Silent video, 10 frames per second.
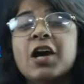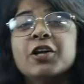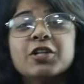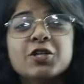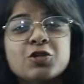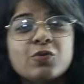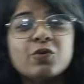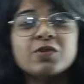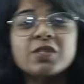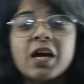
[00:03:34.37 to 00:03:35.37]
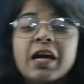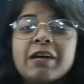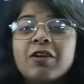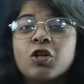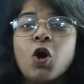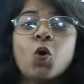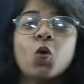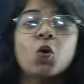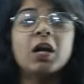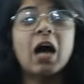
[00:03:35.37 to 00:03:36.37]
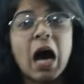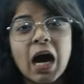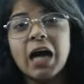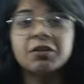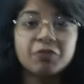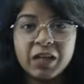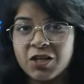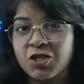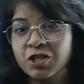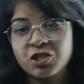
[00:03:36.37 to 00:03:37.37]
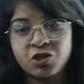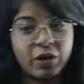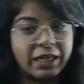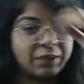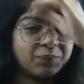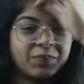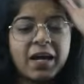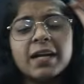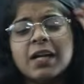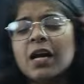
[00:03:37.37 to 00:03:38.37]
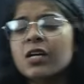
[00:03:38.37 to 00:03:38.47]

tissues, even the whole heart we are just showing, right?